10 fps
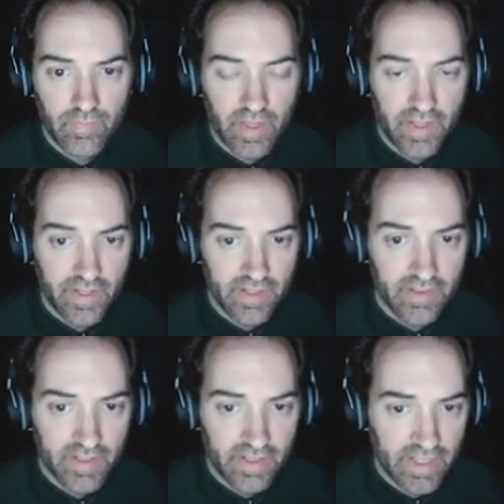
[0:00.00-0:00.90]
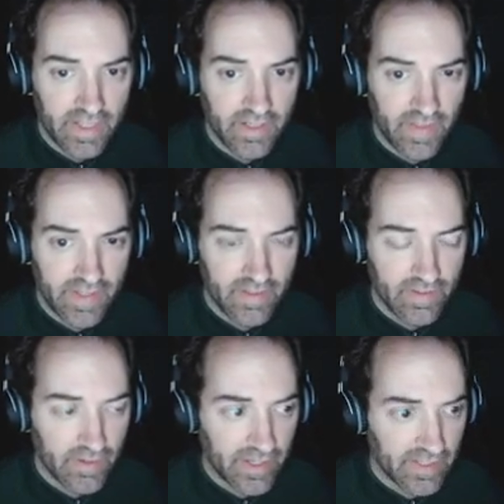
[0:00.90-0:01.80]
and then again, like the
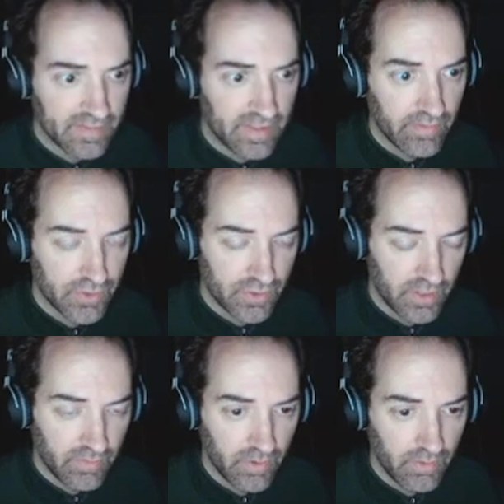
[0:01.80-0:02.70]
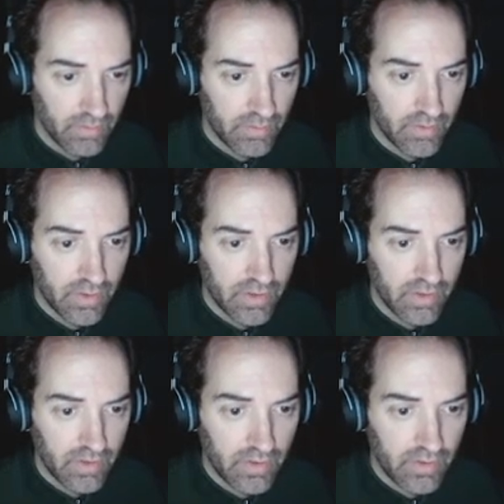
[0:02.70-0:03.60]
Atari ST version, if you
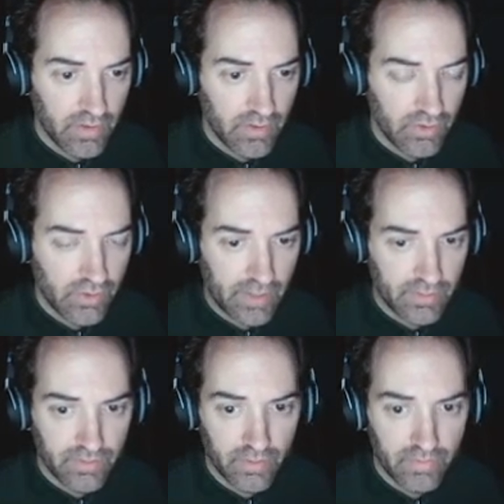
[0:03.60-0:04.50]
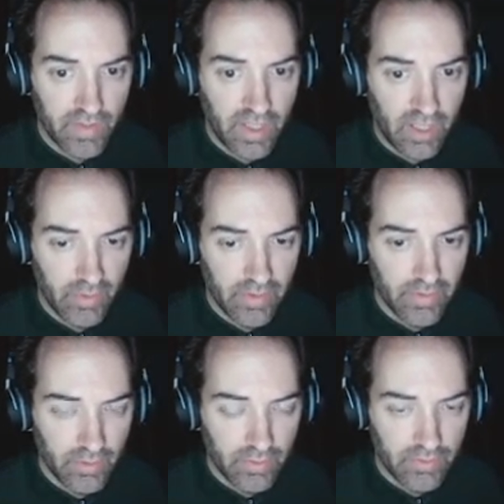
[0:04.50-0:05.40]
joust for fame and
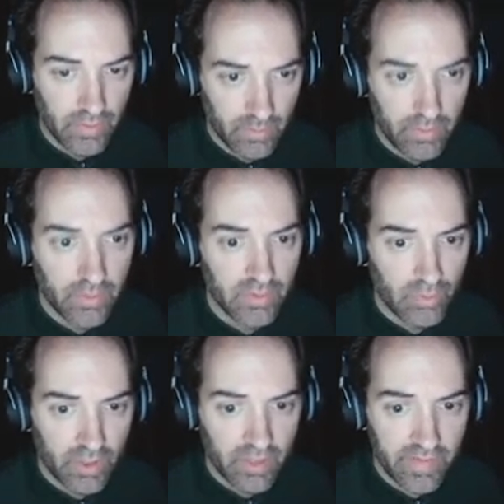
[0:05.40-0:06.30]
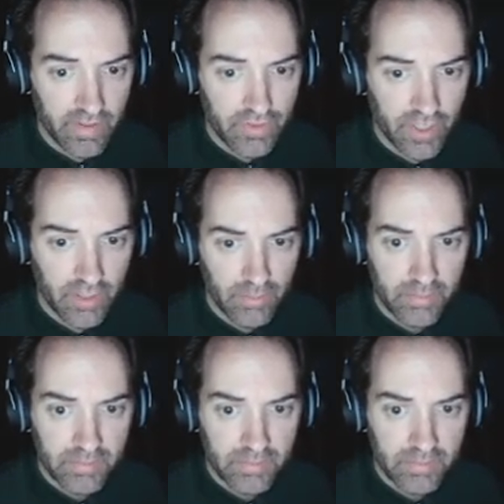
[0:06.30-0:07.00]
lose, you lose a point of leadership,